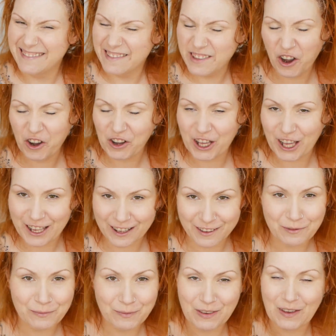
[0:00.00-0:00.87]
Not
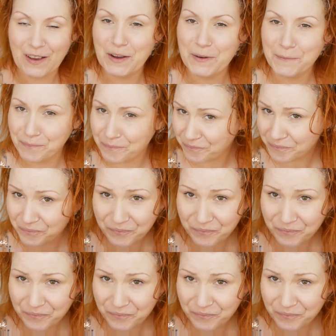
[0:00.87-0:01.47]
good. So